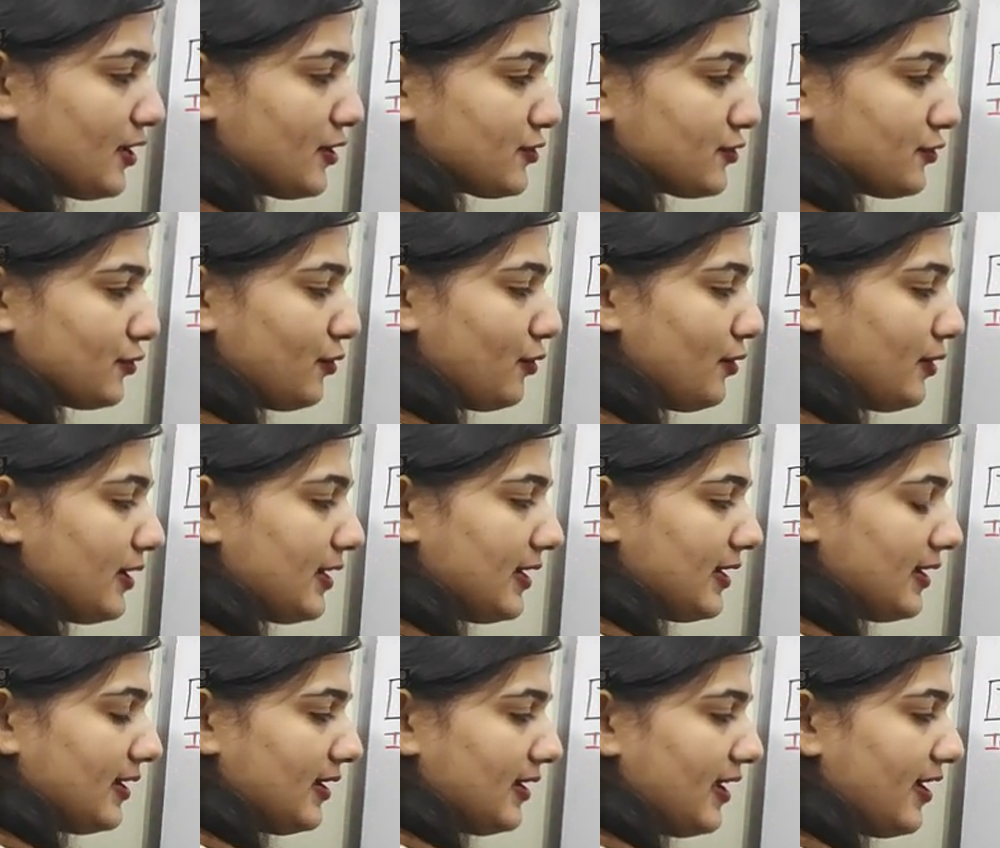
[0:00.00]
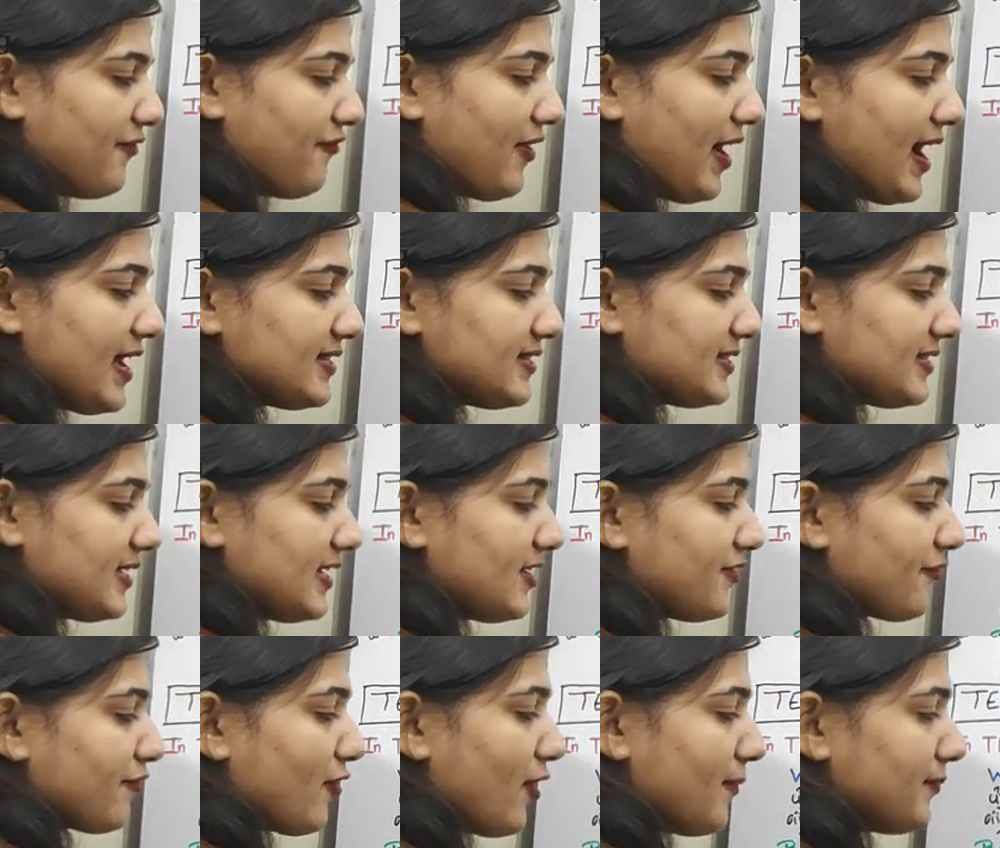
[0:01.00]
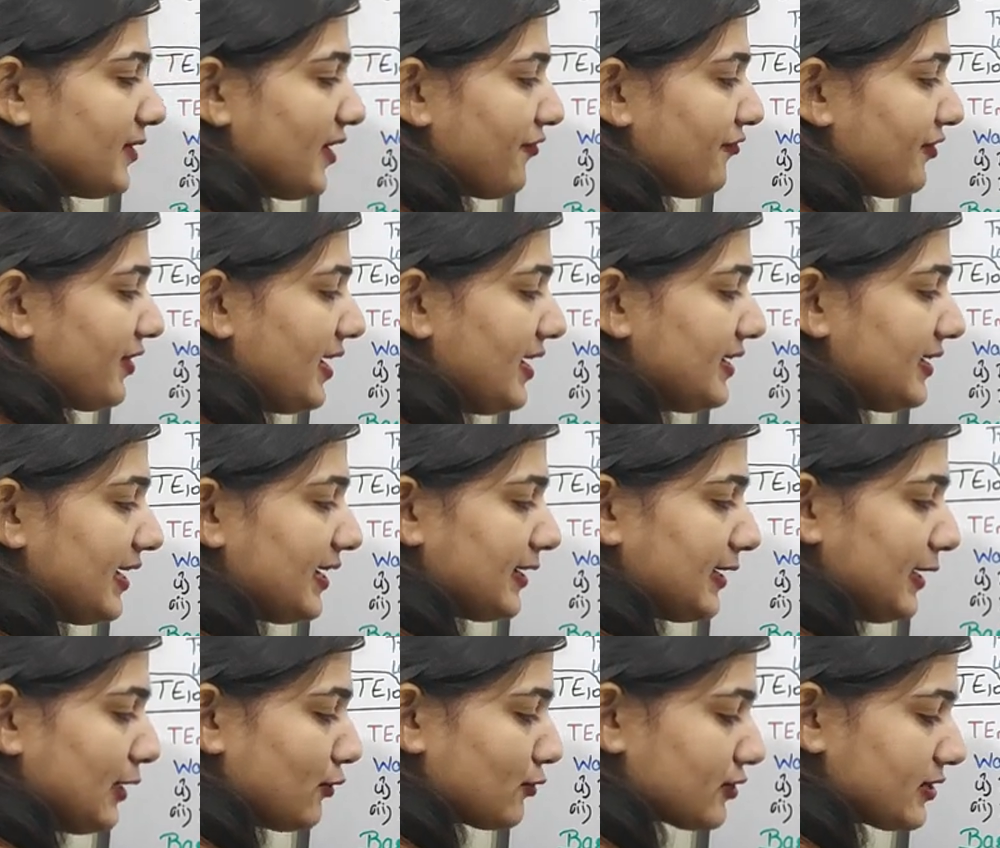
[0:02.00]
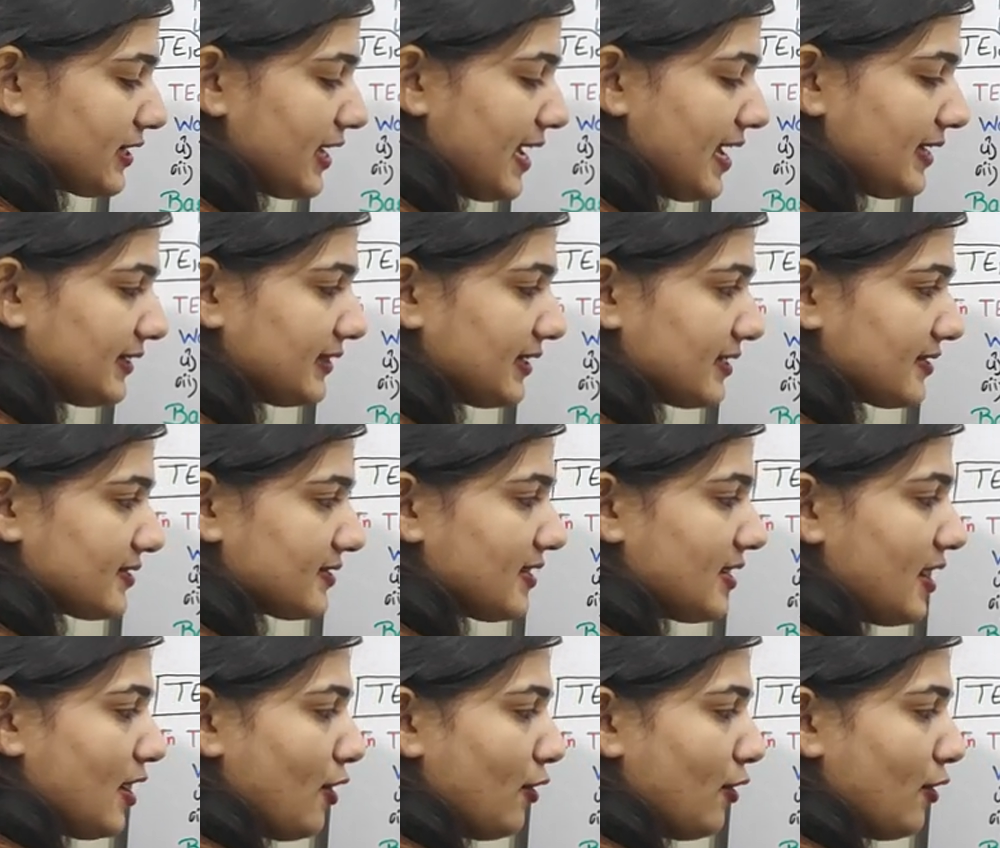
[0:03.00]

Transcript: So if I see it from the front, it looks like this.